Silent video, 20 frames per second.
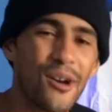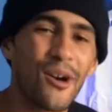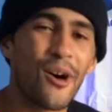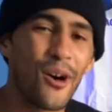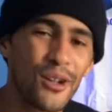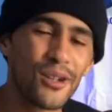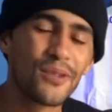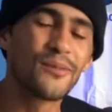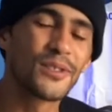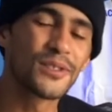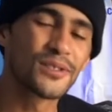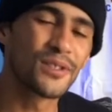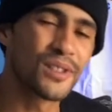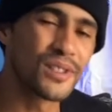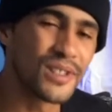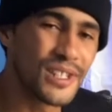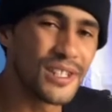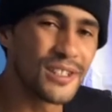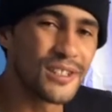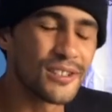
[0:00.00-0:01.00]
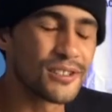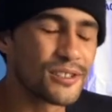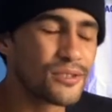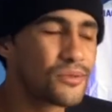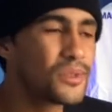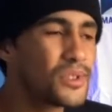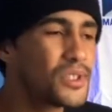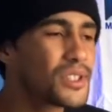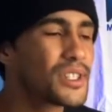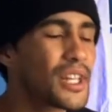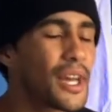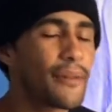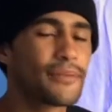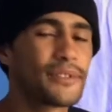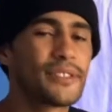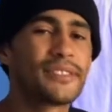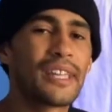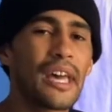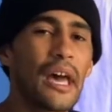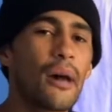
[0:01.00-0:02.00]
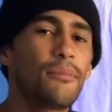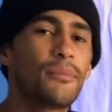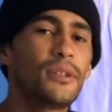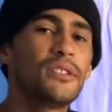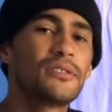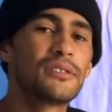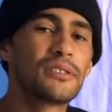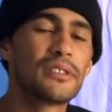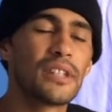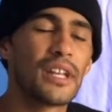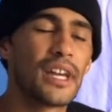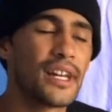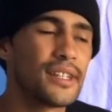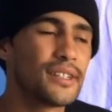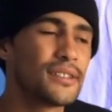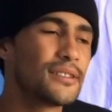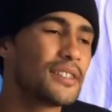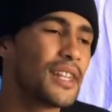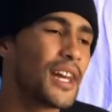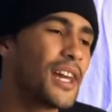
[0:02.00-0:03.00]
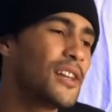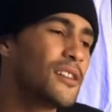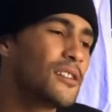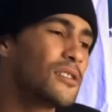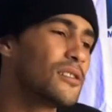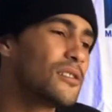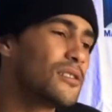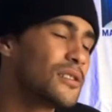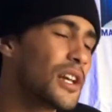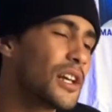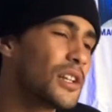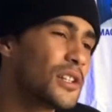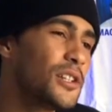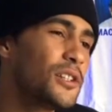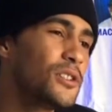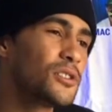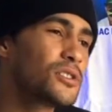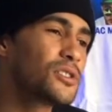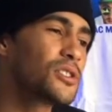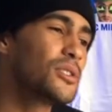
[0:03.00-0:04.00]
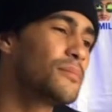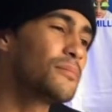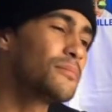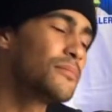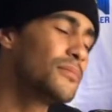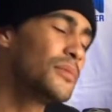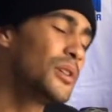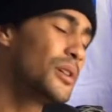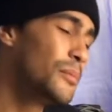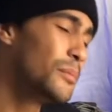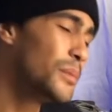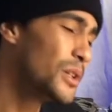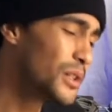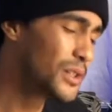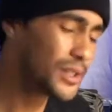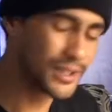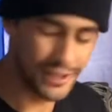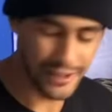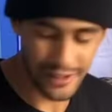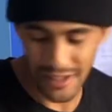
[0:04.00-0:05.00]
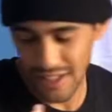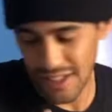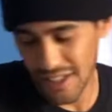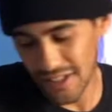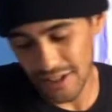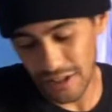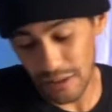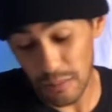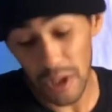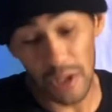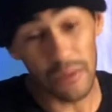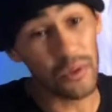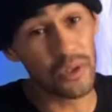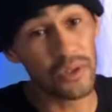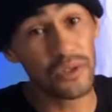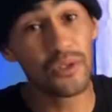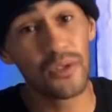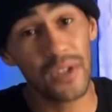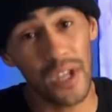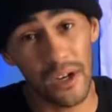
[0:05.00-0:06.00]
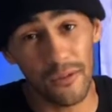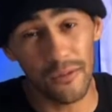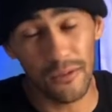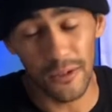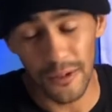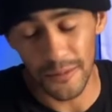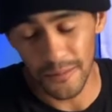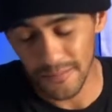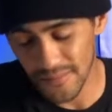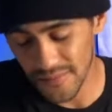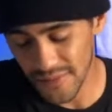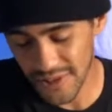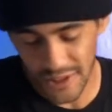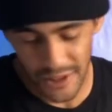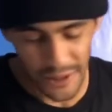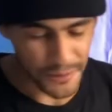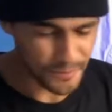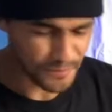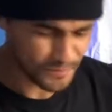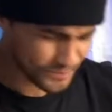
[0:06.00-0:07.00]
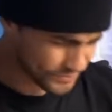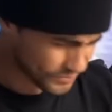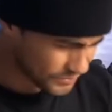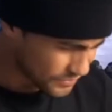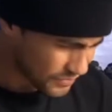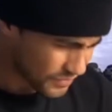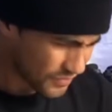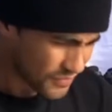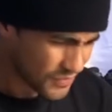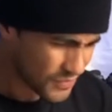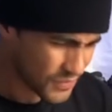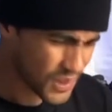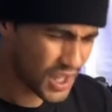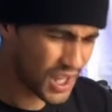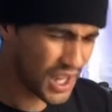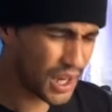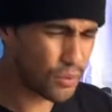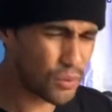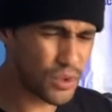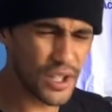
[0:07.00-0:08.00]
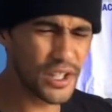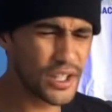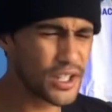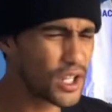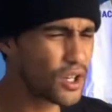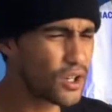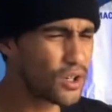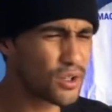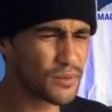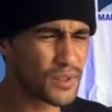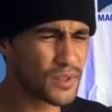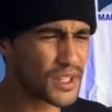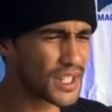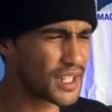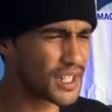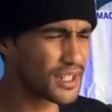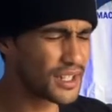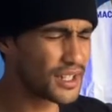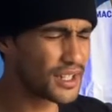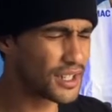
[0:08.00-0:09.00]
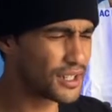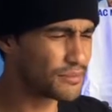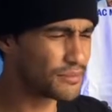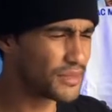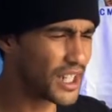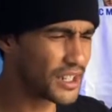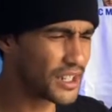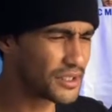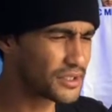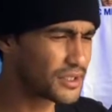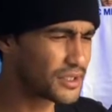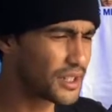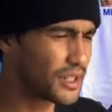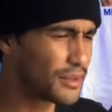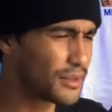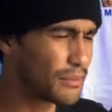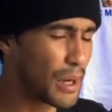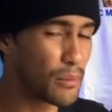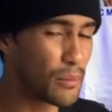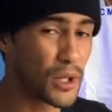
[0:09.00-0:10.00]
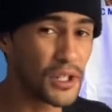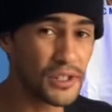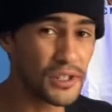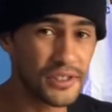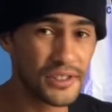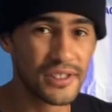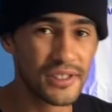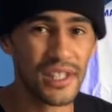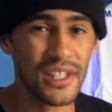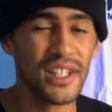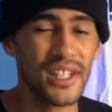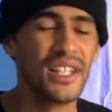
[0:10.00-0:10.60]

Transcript: All of us are leaders. We just have to tap into that leadership ability to be able to do that role. So I wanted to go over next my merch.